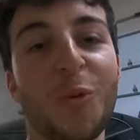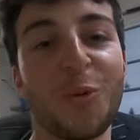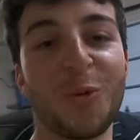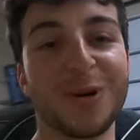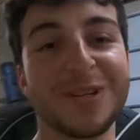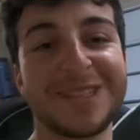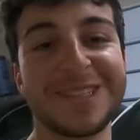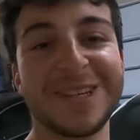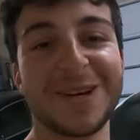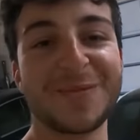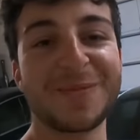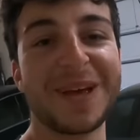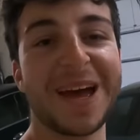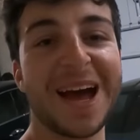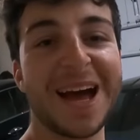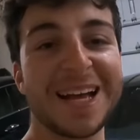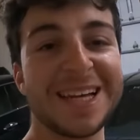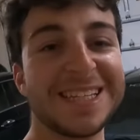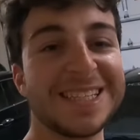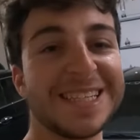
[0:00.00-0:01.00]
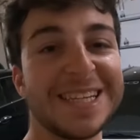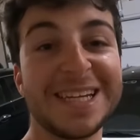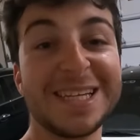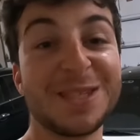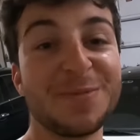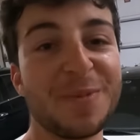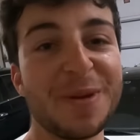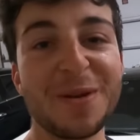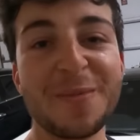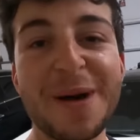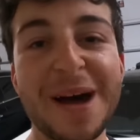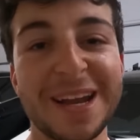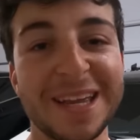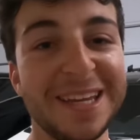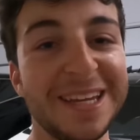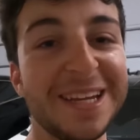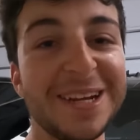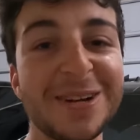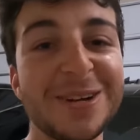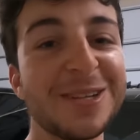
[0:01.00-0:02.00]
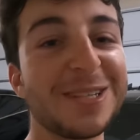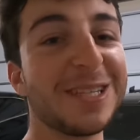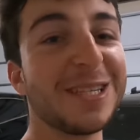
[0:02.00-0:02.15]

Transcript: What's up, guys? It's been about a year